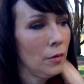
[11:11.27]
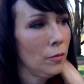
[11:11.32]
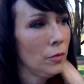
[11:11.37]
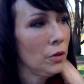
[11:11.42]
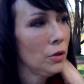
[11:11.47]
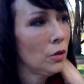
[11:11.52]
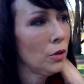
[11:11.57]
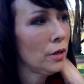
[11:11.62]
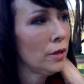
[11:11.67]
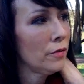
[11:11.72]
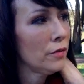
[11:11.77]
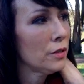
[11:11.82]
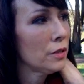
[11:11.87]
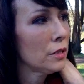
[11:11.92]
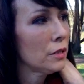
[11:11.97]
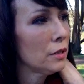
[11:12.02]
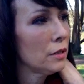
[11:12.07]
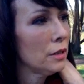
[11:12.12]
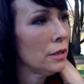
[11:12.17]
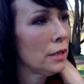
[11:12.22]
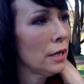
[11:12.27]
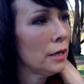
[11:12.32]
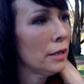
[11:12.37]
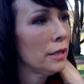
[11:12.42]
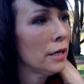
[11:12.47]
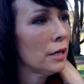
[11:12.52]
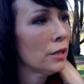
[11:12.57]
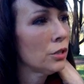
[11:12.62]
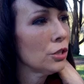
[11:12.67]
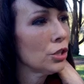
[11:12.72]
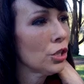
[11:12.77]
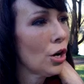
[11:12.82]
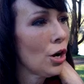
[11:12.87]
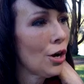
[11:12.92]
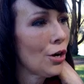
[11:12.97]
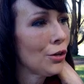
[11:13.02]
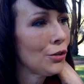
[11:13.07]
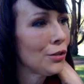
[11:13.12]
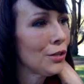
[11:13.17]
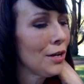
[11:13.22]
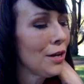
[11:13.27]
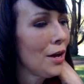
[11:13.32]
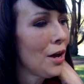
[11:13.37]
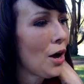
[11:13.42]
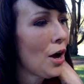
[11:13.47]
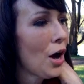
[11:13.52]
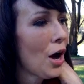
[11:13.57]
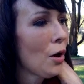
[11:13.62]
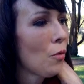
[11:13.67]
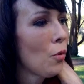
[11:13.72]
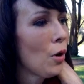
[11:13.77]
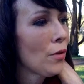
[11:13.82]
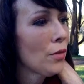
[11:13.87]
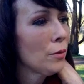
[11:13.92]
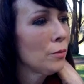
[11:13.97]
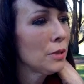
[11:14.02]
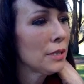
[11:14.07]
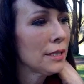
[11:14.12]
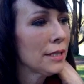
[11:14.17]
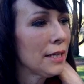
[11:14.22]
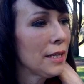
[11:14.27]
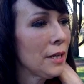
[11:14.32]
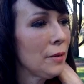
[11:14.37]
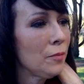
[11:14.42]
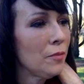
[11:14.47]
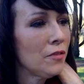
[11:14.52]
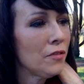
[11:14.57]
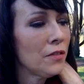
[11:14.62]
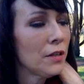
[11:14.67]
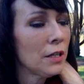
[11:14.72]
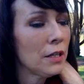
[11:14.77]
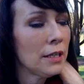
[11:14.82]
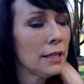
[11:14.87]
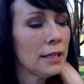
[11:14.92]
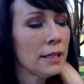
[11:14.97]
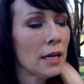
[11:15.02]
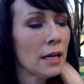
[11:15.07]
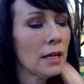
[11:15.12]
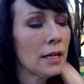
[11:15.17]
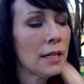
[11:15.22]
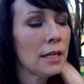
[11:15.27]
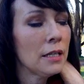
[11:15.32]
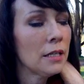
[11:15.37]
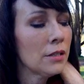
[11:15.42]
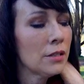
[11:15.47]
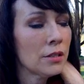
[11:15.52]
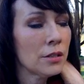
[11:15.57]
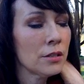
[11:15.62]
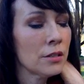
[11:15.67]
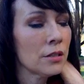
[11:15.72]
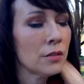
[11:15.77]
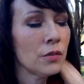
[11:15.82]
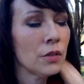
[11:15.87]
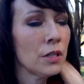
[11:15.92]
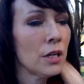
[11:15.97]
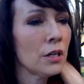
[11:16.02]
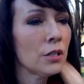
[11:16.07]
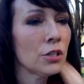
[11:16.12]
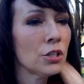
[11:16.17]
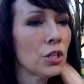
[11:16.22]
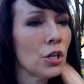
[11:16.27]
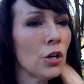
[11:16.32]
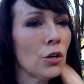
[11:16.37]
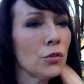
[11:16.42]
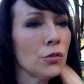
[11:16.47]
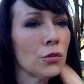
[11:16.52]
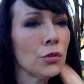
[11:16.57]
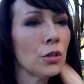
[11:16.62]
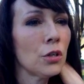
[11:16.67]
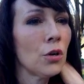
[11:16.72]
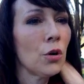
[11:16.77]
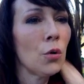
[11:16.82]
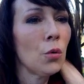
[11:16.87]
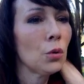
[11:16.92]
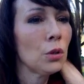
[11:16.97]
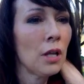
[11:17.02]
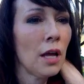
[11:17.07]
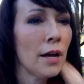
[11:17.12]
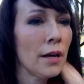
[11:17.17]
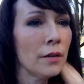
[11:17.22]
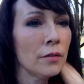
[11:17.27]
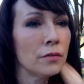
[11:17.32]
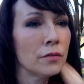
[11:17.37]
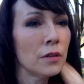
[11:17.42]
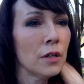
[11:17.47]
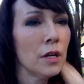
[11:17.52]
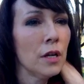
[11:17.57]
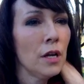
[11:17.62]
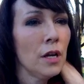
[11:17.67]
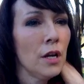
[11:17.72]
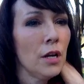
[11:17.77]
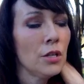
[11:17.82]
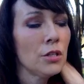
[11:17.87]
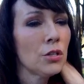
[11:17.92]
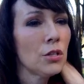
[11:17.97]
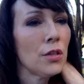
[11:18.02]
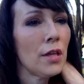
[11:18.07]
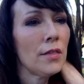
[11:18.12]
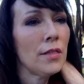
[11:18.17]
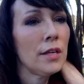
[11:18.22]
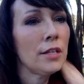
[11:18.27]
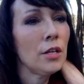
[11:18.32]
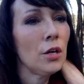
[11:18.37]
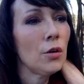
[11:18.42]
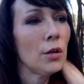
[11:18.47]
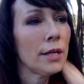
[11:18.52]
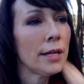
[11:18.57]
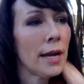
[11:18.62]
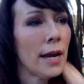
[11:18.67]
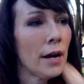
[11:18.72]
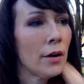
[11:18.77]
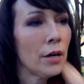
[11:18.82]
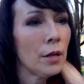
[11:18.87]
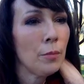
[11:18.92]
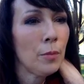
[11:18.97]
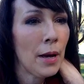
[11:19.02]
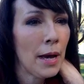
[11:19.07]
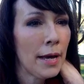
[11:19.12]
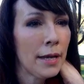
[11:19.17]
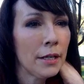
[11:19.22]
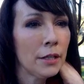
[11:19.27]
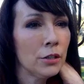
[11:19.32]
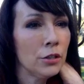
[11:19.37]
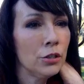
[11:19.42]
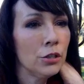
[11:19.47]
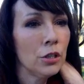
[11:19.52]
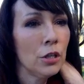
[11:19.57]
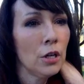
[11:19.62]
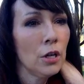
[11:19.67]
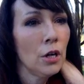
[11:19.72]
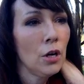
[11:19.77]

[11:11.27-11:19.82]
If it's a young child, I want them to keep feeling that innocence of a young child through their whole life so that they don't carry baggage.